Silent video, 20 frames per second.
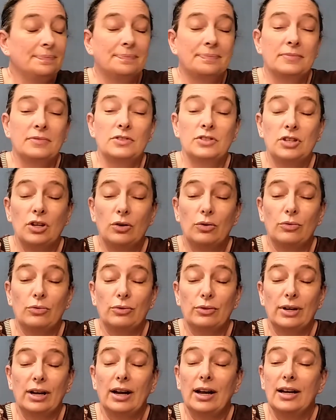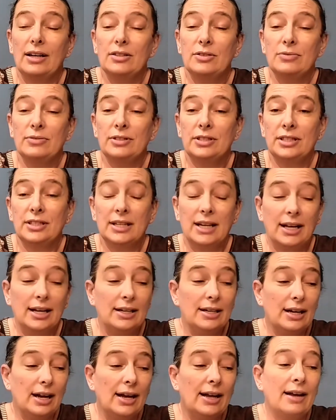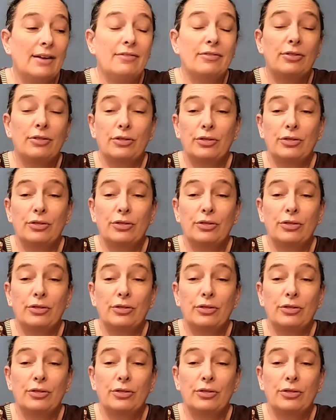So as for today, I have